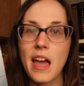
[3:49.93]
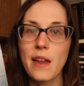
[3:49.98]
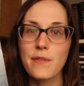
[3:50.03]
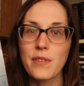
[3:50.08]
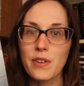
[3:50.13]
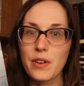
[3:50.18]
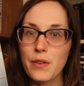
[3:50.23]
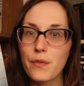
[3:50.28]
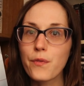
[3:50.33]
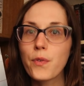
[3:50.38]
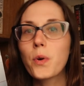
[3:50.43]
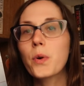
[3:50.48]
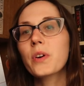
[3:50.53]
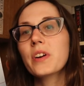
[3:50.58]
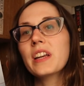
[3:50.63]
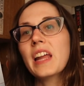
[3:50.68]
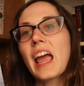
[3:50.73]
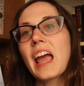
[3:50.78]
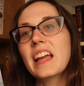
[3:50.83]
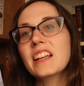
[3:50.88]
and very
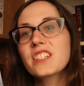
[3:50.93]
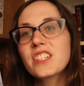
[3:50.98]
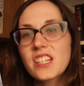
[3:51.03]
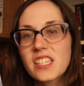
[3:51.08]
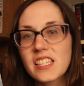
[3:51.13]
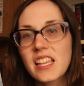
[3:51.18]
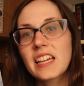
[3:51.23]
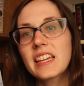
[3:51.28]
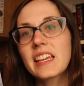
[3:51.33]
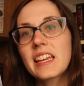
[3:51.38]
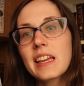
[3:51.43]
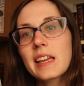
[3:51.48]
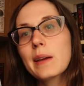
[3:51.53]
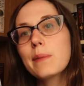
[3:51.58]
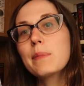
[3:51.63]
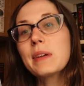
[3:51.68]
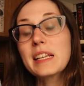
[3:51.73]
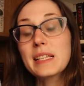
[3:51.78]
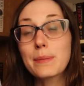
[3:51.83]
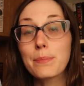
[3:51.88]
foreign, and just like
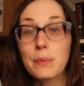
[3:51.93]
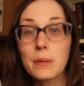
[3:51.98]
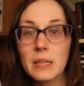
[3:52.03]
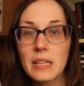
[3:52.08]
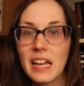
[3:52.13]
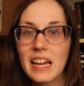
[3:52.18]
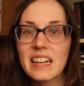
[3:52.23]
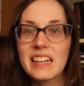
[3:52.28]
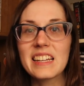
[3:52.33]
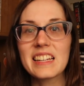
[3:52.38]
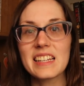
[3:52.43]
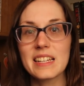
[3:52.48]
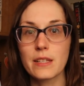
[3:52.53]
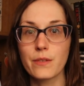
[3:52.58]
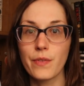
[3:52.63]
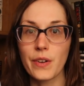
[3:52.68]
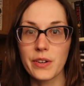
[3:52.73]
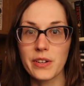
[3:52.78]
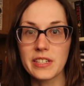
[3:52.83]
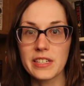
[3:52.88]
him, his planet
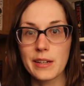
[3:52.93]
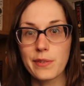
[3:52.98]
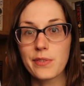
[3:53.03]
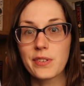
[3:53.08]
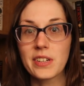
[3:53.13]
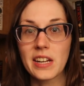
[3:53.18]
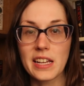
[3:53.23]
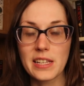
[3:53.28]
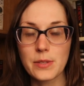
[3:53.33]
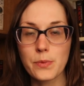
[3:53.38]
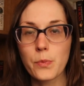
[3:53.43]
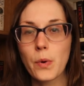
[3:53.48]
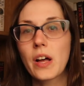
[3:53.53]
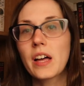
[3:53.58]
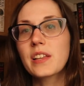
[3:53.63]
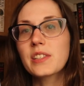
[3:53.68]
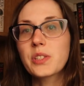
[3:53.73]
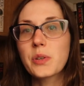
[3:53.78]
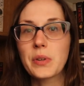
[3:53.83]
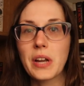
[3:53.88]
is very different as
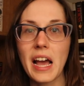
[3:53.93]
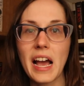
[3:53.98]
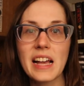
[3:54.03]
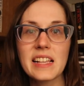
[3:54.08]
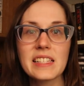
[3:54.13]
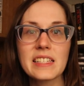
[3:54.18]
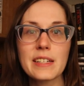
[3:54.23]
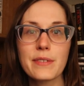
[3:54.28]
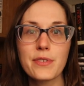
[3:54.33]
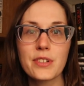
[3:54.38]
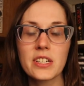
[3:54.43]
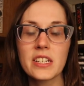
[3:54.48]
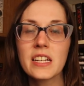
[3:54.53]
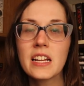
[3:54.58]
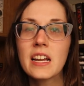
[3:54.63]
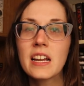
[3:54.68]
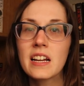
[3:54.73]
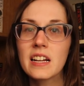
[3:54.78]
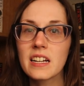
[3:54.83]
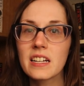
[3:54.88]
well. So it has a different
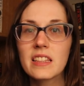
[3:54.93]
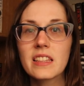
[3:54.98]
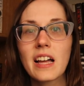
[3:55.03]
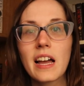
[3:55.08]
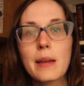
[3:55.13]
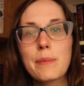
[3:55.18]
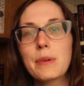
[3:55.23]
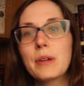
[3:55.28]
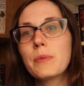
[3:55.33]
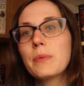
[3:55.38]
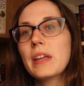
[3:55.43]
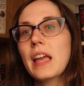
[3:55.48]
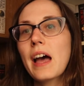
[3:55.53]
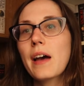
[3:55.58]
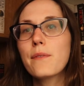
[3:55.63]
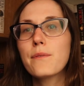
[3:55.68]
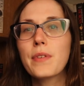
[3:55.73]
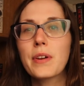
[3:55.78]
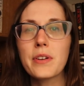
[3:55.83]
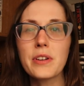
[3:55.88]
climate, we
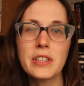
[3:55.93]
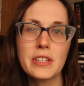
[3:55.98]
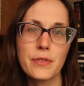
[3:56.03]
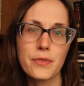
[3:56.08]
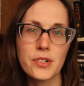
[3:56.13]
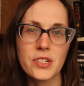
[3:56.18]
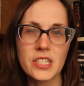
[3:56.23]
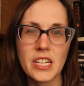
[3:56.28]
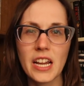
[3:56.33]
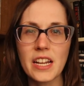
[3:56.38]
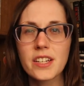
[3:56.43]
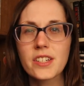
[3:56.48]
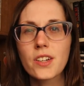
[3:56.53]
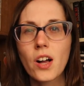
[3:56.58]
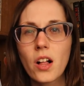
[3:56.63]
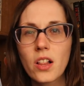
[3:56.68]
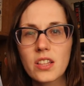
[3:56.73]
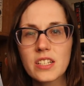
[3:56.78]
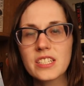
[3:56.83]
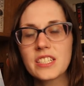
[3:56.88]
have very different
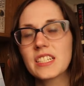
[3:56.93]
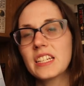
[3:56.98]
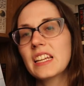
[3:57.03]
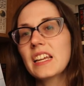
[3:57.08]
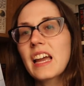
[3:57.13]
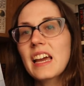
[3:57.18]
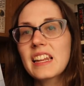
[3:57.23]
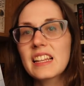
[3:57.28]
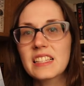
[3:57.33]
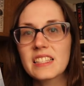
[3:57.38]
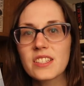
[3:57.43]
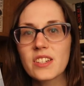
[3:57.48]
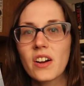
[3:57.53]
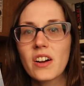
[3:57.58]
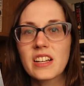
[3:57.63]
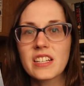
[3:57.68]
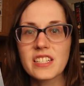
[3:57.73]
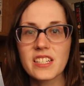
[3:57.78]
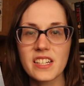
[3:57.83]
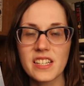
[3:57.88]
technology, and it's
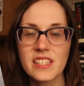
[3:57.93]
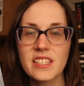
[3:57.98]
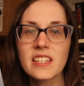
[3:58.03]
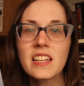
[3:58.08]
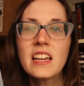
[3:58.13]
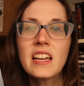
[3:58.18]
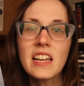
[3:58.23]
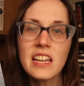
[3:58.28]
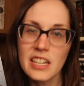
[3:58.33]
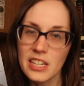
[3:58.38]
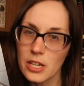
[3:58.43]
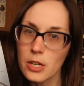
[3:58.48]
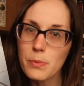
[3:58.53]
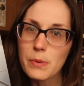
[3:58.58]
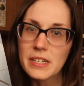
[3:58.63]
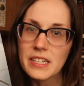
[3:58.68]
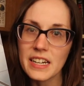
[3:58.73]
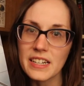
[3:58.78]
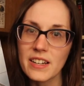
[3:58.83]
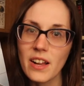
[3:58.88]
not just
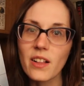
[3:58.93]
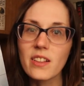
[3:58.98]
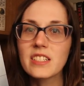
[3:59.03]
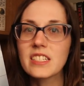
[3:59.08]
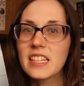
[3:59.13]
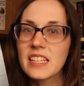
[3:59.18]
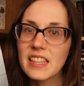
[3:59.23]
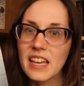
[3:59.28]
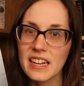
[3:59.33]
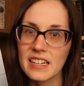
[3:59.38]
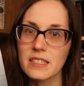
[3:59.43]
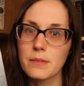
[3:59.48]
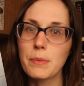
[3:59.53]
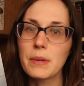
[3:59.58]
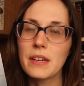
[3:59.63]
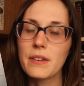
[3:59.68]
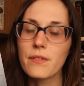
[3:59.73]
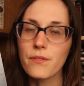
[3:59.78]
human technology that has been